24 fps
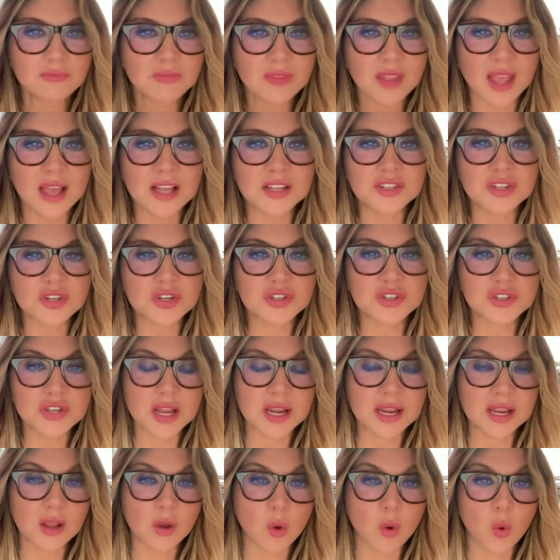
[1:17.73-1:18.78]
as you're
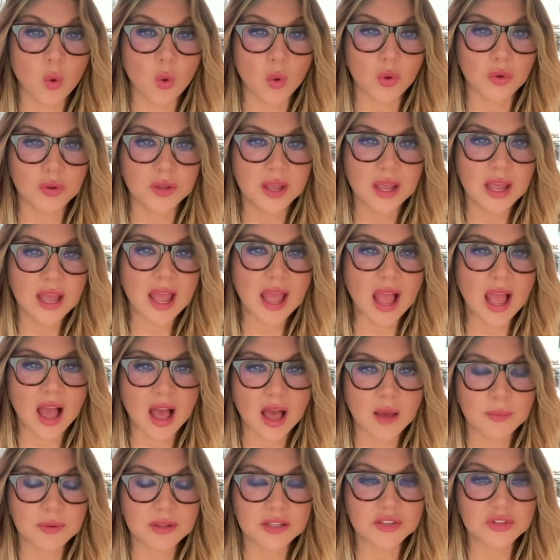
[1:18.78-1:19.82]
shedding old
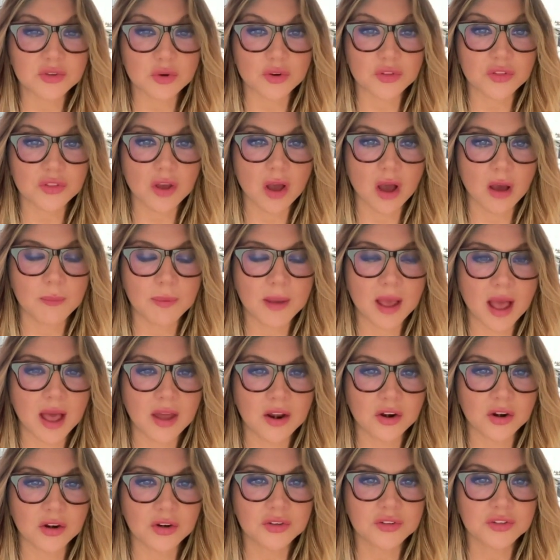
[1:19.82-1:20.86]
habits or thought
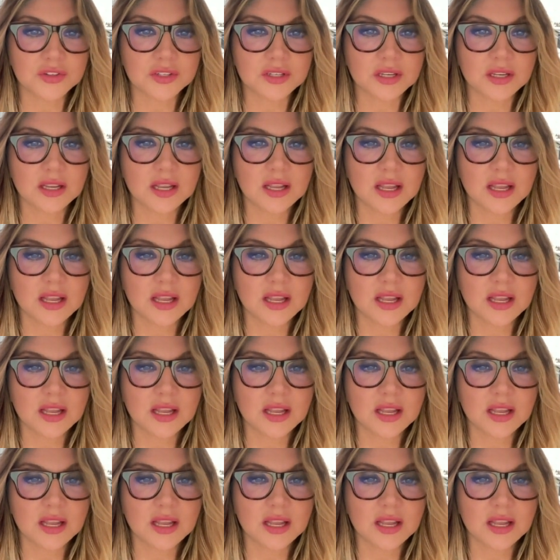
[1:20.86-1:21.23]
patterns,